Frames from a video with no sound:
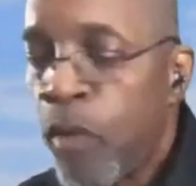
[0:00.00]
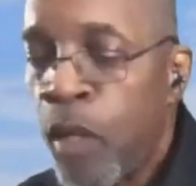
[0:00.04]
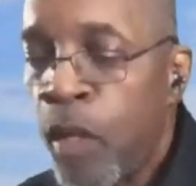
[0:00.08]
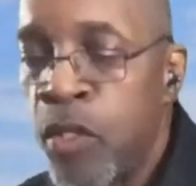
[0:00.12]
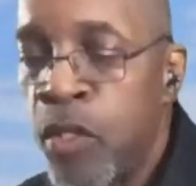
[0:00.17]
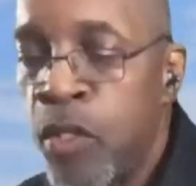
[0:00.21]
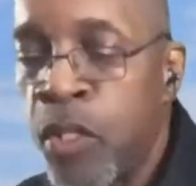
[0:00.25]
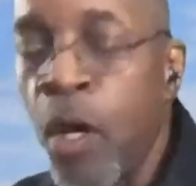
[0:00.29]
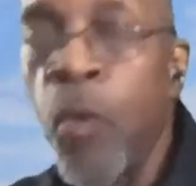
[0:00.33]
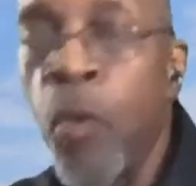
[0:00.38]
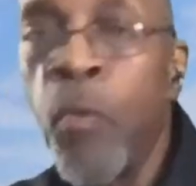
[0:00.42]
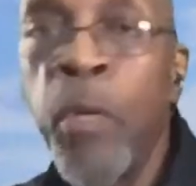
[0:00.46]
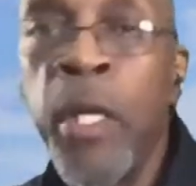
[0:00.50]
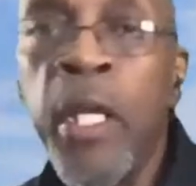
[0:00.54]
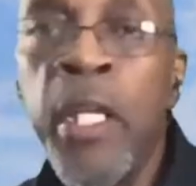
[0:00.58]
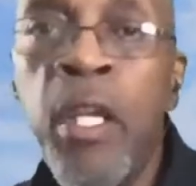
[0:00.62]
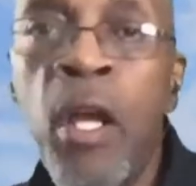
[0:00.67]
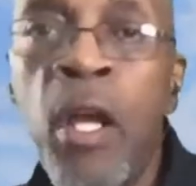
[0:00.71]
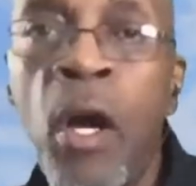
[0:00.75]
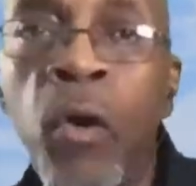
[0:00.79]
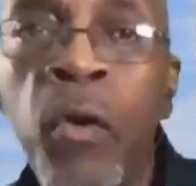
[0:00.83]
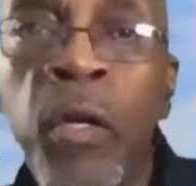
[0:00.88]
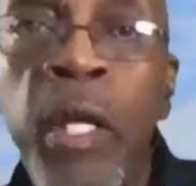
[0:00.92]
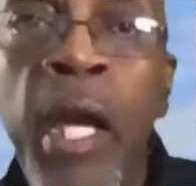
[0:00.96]
So we
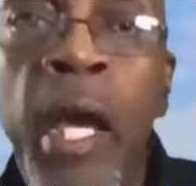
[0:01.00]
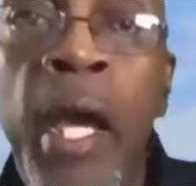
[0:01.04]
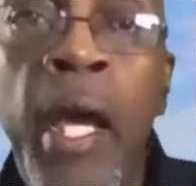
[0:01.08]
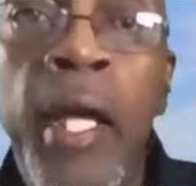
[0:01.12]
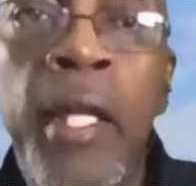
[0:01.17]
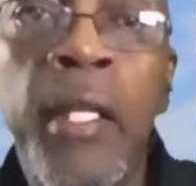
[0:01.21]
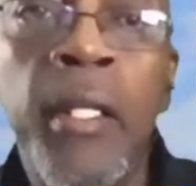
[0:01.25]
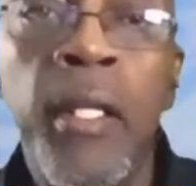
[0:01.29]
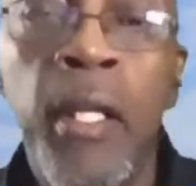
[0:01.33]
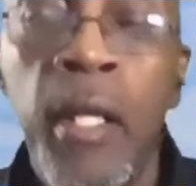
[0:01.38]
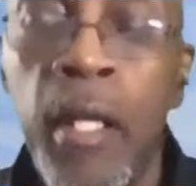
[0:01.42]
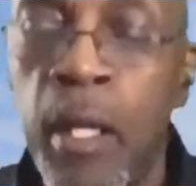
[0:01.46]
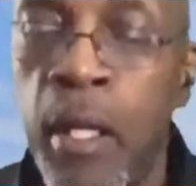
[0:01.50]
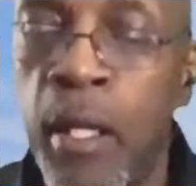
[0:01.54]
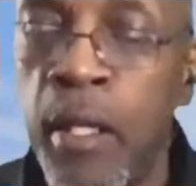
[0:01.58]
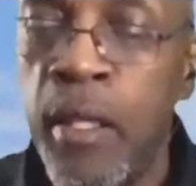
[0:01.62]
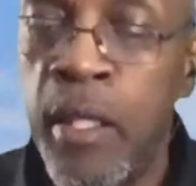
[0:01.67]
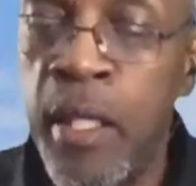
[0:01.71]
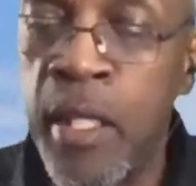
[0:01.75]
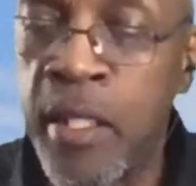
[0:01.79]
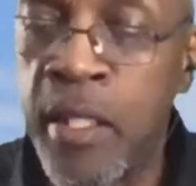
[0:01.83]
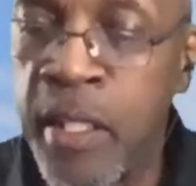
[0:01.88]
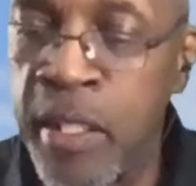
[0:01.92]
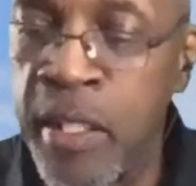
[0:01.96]
know that
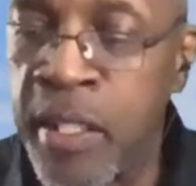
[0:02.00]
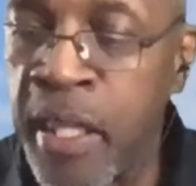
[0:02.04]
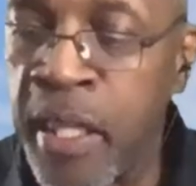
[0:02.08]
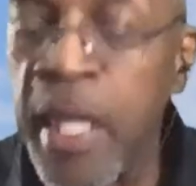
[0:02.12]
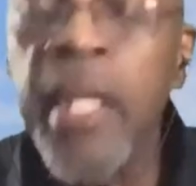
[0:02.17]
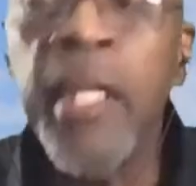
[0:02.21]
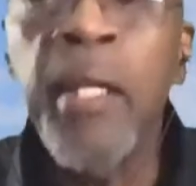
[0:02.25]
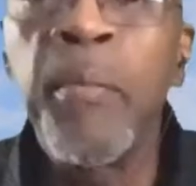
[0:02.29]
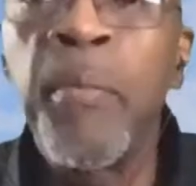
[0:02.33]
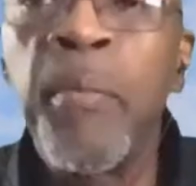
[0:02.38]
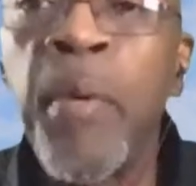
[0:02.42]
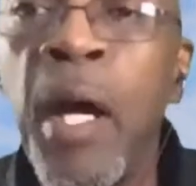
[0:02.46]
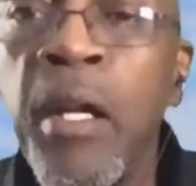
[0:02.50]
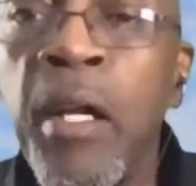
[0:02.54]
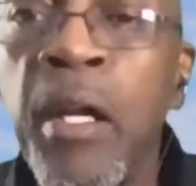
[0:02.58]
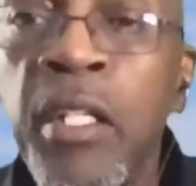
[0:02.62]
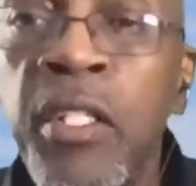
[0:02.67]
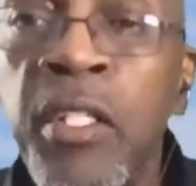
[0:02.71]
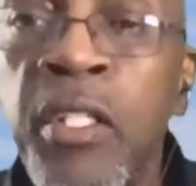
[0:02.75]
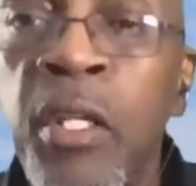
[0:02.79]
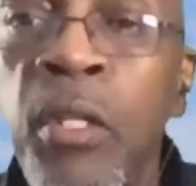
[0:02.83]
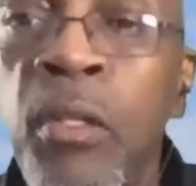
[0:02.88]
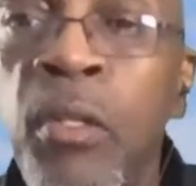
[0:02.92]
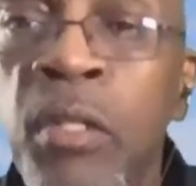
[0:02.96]
this is Think About It
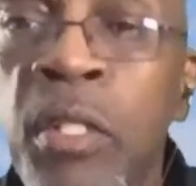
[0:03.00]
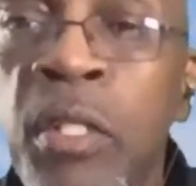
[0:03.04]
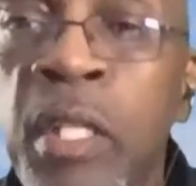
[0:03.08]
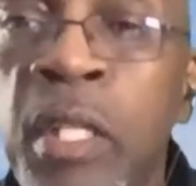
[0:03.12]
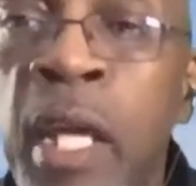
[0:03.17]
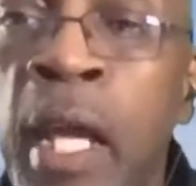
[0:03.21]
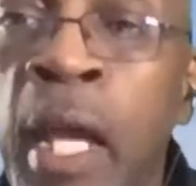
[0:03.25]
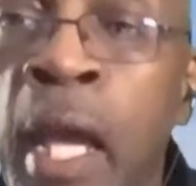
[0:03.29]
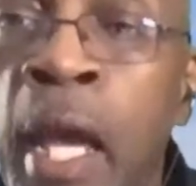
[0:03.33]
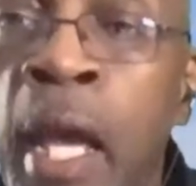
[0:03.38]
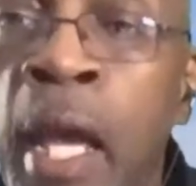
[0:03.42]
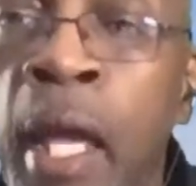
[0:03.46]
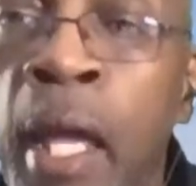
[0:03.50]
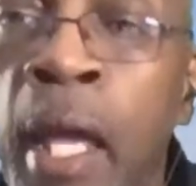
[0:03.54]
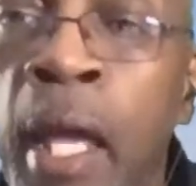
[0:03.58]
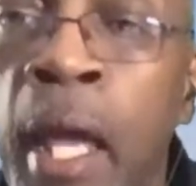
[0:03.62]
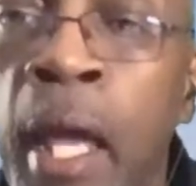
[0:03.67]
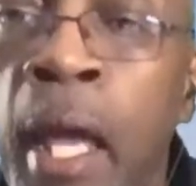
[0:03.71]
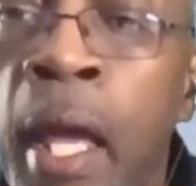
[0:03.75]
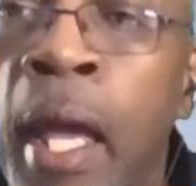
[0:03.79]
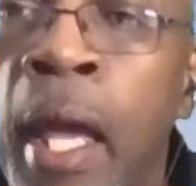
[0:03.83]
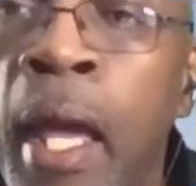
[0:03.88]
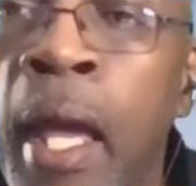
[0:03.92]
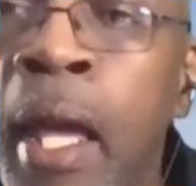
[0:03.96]
Tuesday,
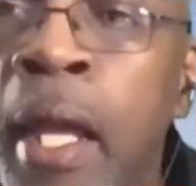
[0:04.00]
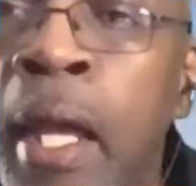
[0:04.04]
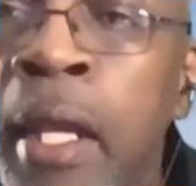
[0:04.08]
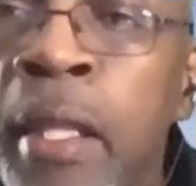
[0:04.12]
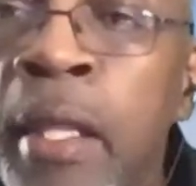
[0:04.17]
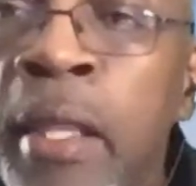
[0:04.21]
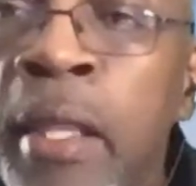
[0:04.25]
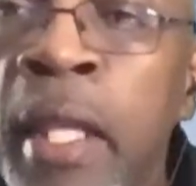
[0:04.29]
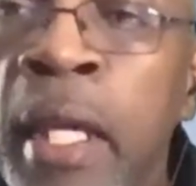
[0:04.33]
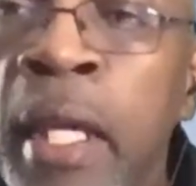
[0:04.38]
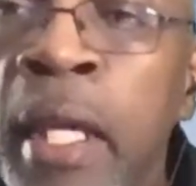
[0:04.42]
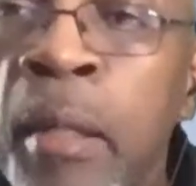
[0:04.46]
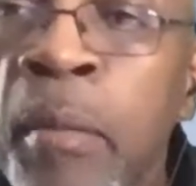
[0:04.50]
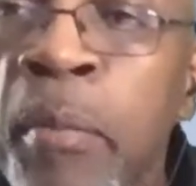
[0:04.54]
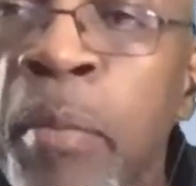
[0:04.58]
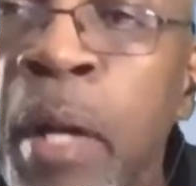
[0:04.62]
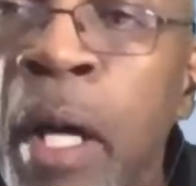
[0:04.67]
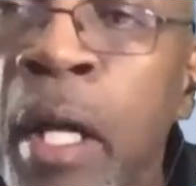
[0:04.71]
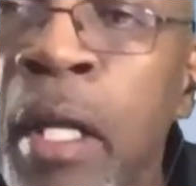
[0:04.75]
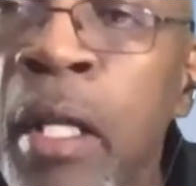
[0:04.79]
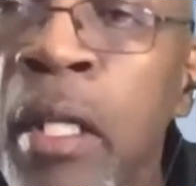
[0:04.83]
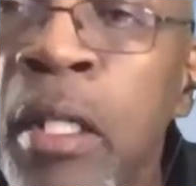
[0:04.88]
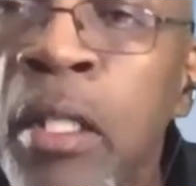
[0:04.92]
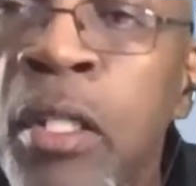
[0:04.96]
and in
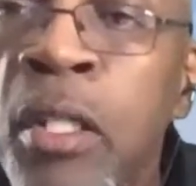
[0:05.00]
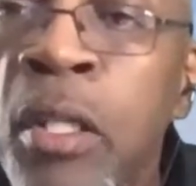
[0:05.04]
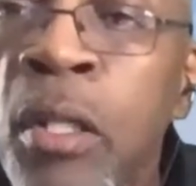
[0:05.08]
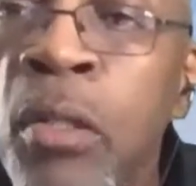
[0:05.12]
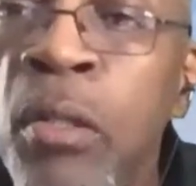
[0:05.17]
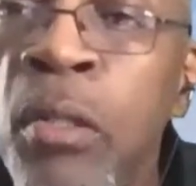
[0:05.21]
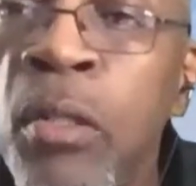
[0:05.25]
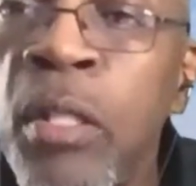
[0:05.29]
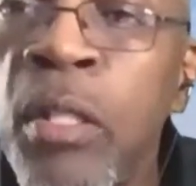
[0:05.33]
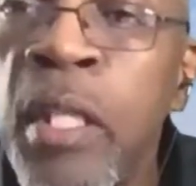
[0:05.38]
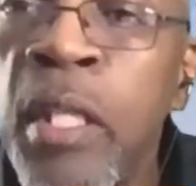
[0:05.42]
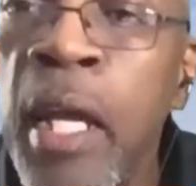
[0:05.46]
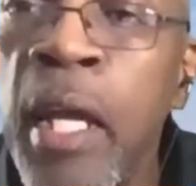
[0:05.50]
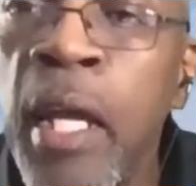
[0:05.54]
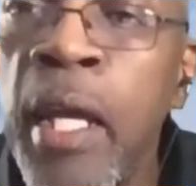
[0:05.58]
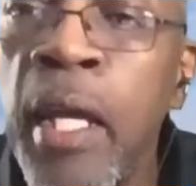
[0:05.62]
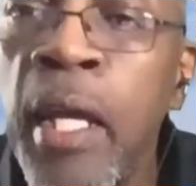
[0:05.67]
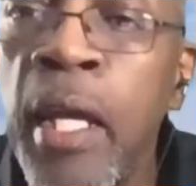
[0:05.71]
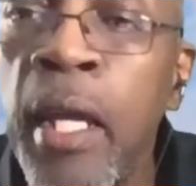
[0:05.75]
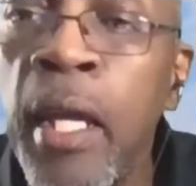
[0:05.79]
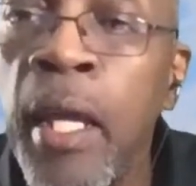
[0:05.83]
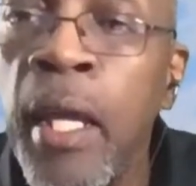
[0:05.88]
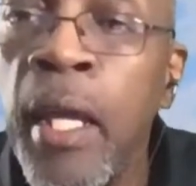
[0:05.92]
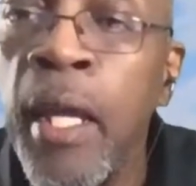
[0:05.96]
Think About It Tuesday,